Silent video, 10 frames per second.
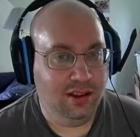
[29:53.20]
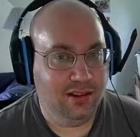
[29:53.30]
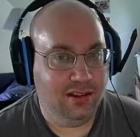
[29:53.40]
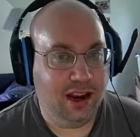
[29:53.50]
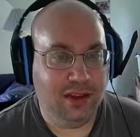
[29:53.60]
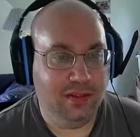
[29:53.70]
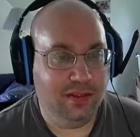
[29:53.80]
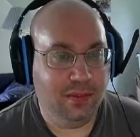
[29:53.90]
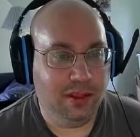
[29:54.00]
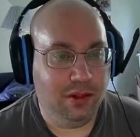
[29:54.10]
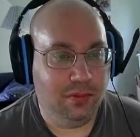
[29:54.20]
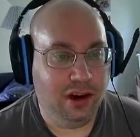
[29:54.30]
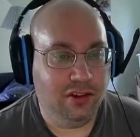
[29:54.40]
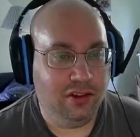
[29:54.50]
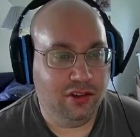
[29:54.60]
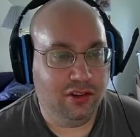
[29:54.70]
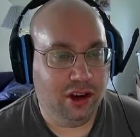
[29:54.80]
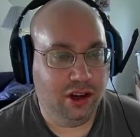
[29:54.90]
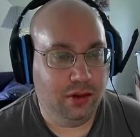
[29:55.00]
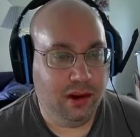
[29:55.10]
not even something that registers
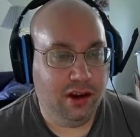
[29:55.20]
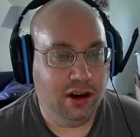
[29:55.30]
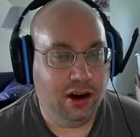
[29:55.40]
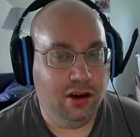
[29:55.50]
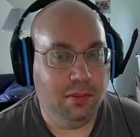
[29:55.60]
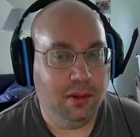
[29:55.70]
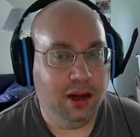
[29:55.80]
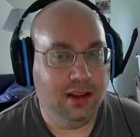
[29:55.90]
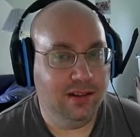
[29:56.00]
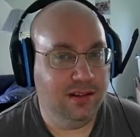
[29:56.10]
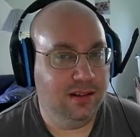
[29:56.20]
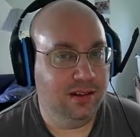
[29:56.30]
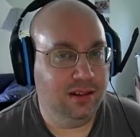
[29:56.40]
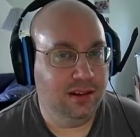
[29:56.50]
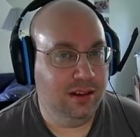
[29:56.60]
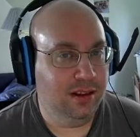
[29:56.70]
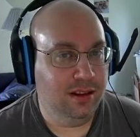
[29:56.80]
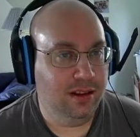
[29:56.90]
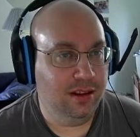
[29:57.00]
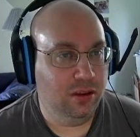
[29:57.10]
on your radar, but
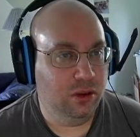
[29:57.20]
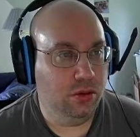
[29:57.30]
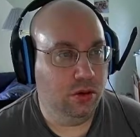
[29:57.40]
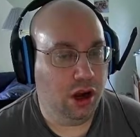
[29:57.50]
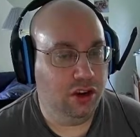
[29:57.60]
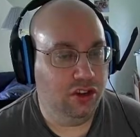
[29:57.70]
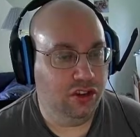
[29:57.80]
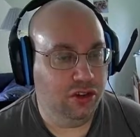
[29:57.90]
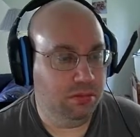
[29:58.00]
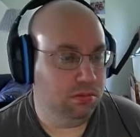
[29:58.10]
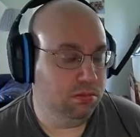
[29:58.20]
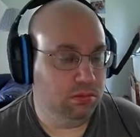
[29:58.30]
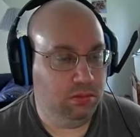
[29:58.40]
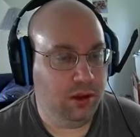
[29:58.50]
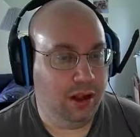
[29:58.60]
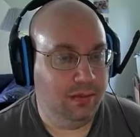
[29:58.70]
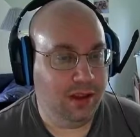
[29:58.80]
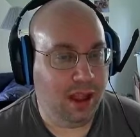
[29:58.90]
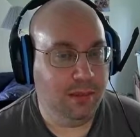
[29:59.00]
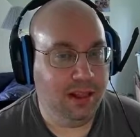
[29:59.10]
the kudos, well,
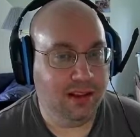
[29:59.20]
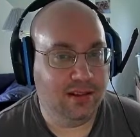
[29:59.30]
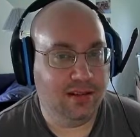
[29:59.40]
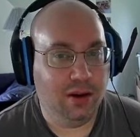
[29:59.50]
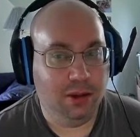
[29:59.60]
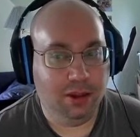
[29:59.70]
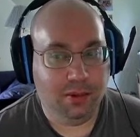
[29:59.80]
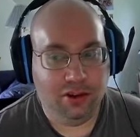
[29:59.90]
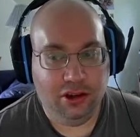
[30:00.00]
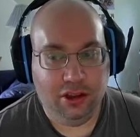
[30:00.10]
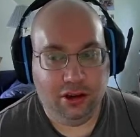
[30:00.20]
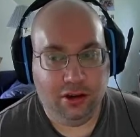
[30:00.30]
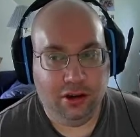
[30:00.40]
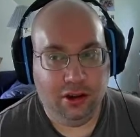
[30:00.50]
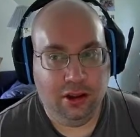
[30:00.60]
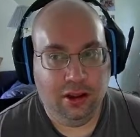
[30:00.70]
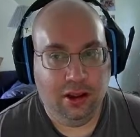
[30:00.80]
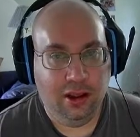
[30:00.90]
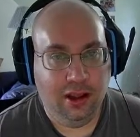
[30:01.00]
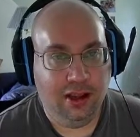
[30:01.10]
I mean, that's not really much either.
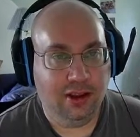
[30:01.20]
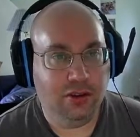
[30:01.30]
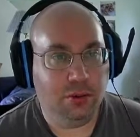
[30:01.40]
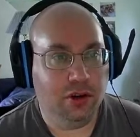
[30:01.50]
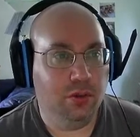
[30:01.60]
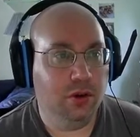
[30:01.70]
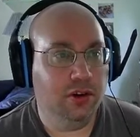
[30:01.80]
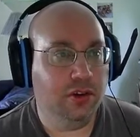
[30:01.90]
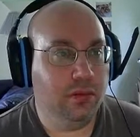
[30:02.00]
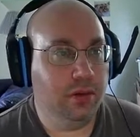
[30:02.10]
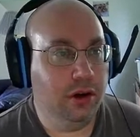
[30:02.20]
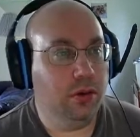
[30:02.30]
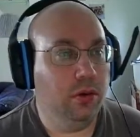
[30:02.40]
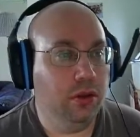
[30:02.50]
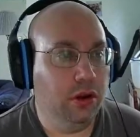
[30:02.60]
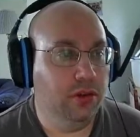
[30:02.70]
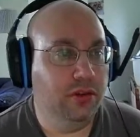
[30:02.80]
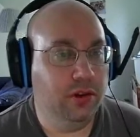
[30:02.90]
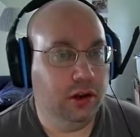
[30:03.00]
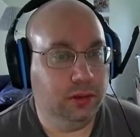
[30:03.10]
It does work towards a career goal though,
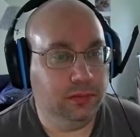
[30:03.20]
so